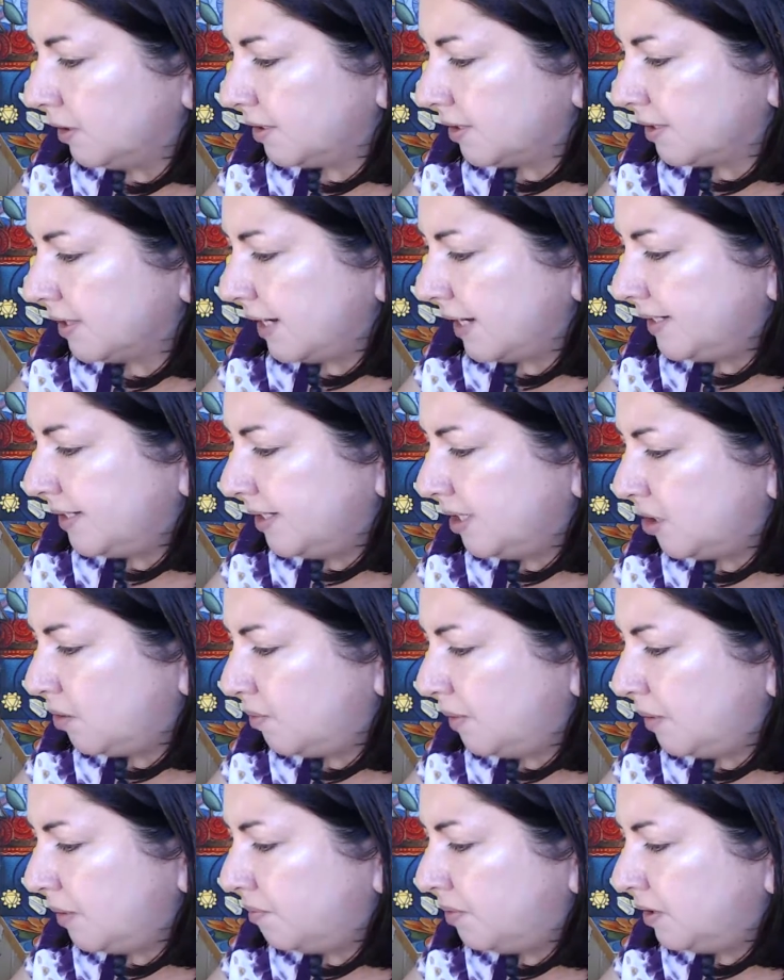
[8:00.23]
nicest
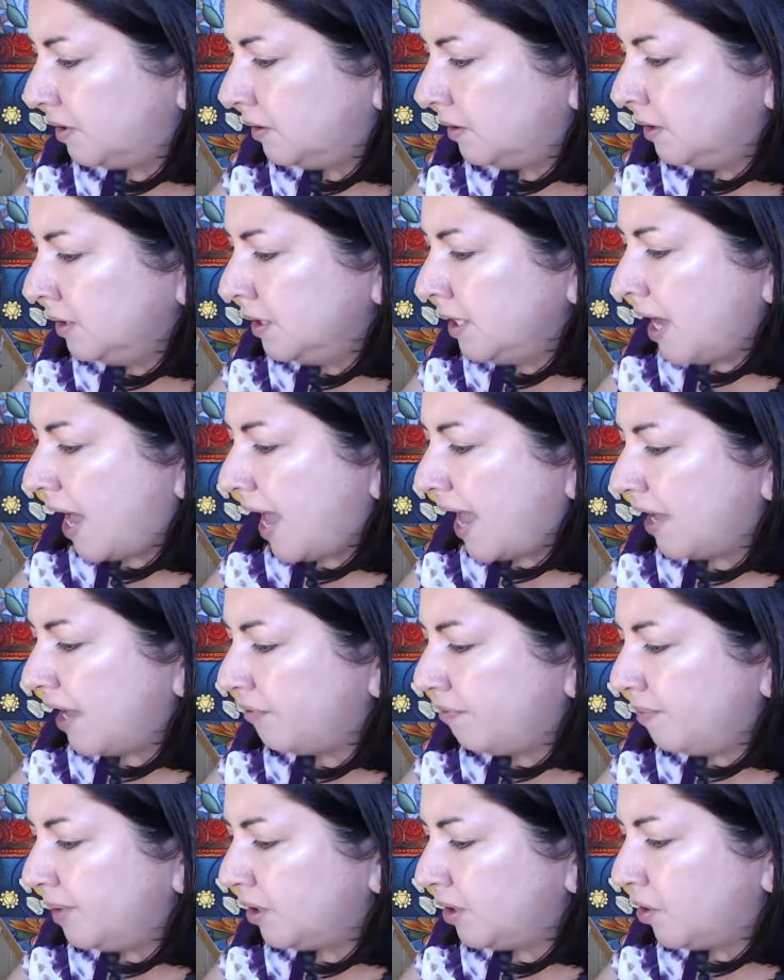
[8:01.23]
people. I have
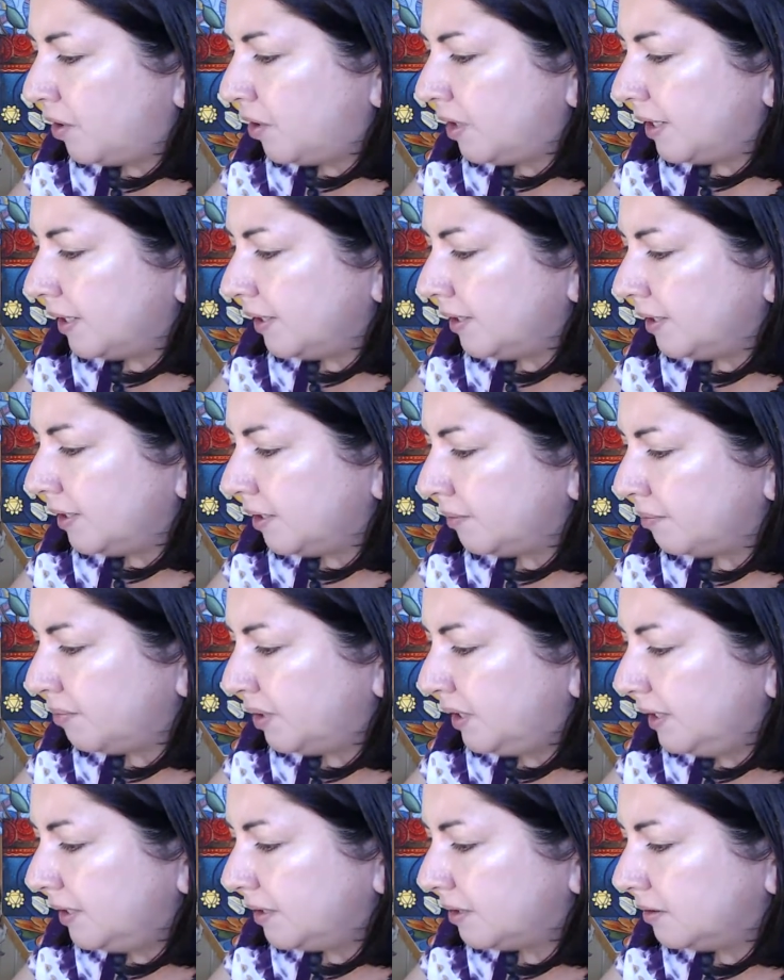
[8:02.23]
been caught in
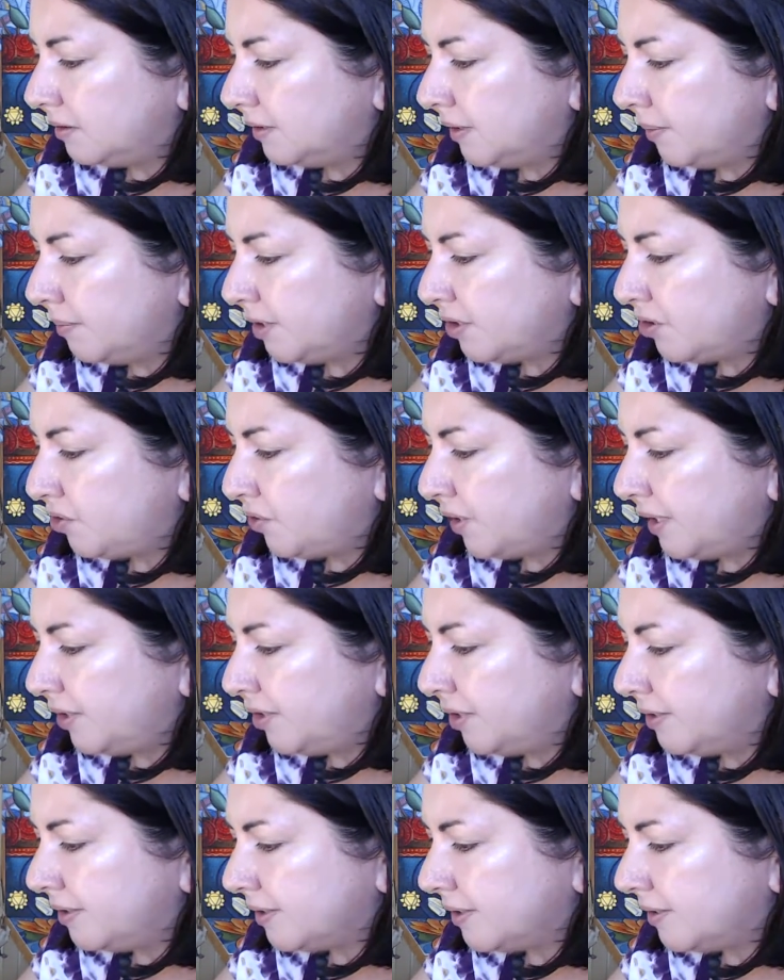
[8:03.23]
political
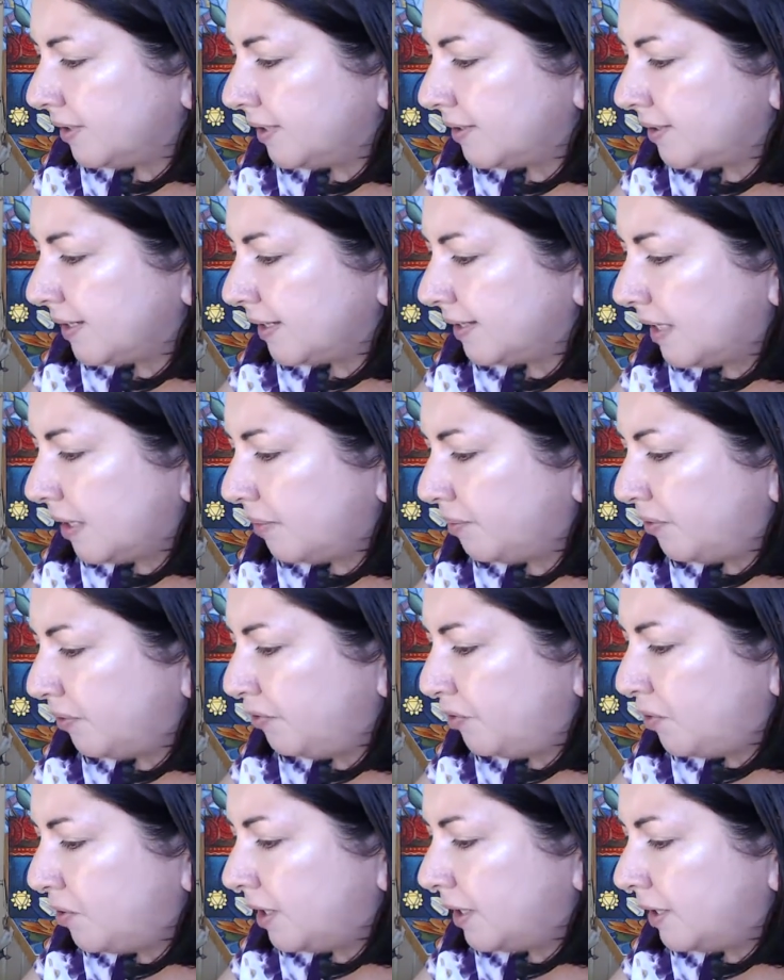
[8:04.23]
demonstrations and things like that
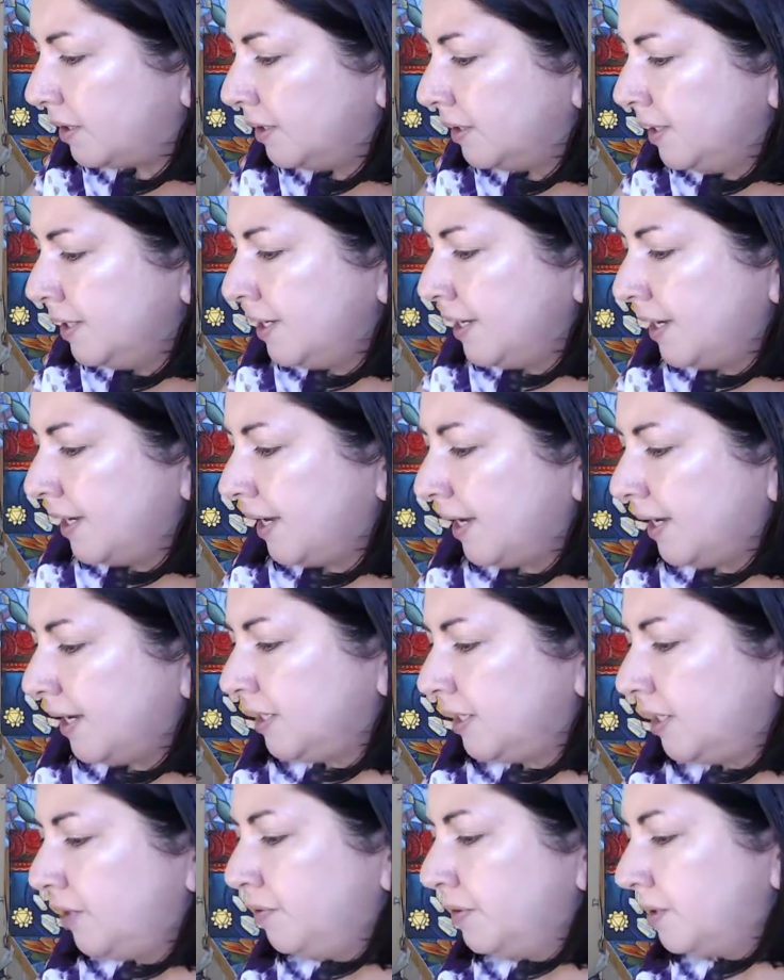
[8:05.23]
before,
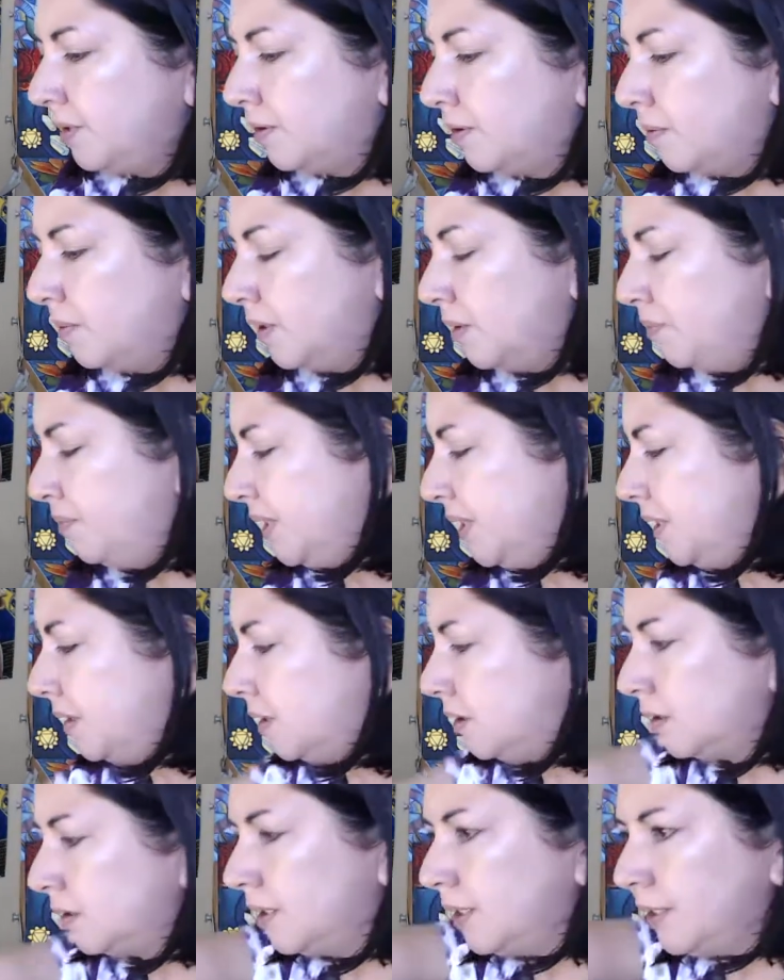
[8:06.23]
and even though I'm a big
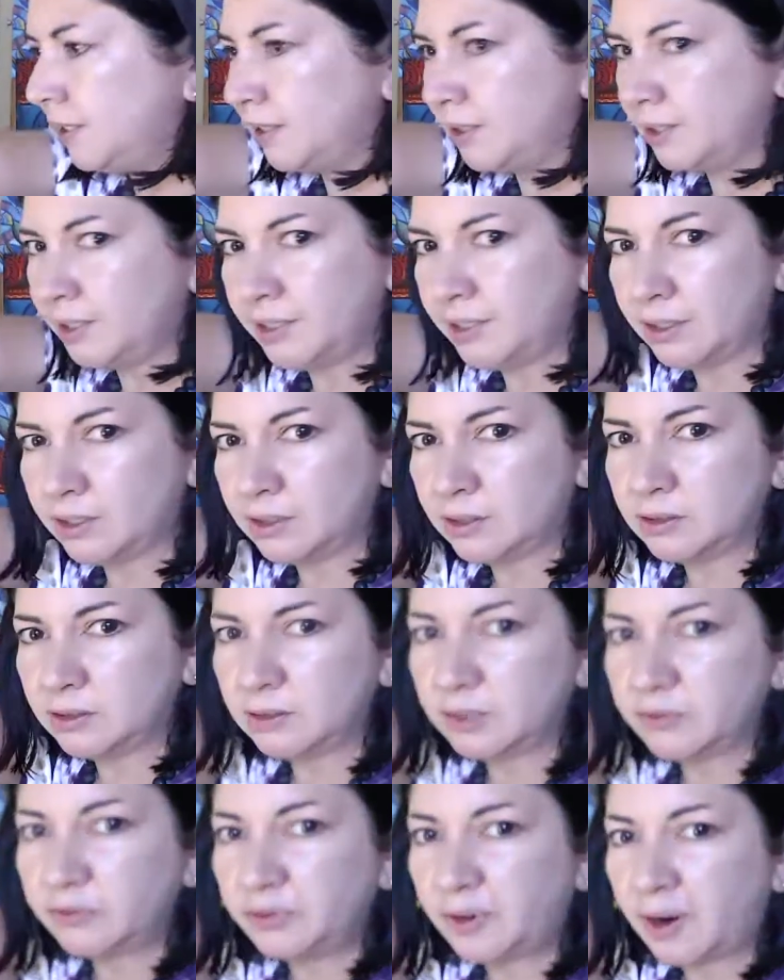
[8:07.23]
honking,
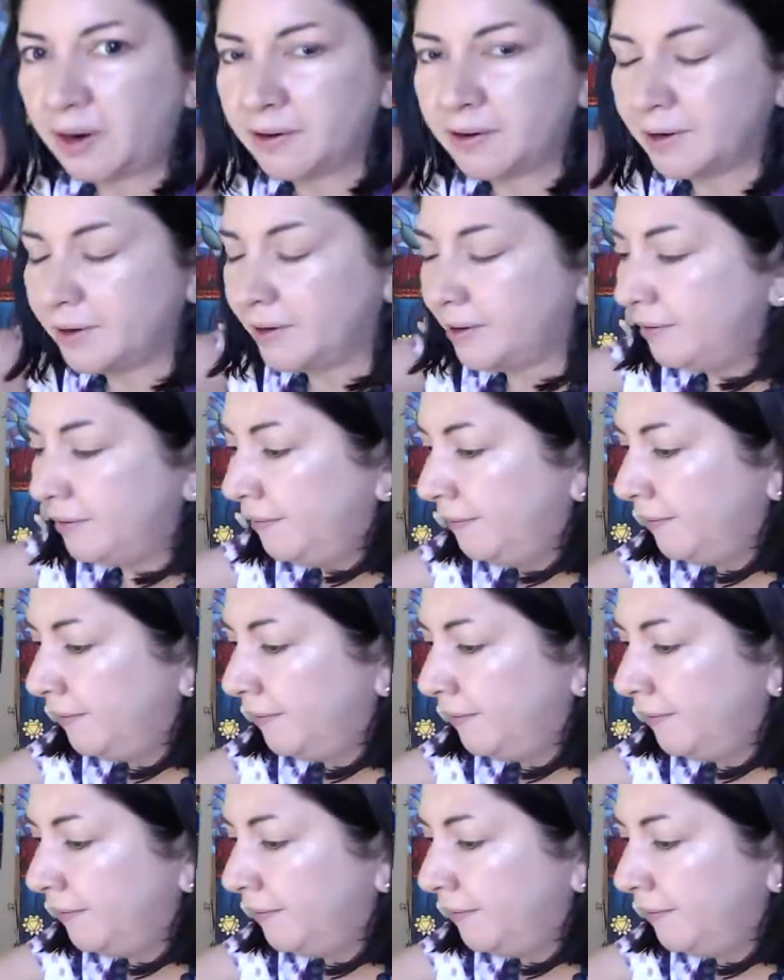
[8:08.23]
foreigner,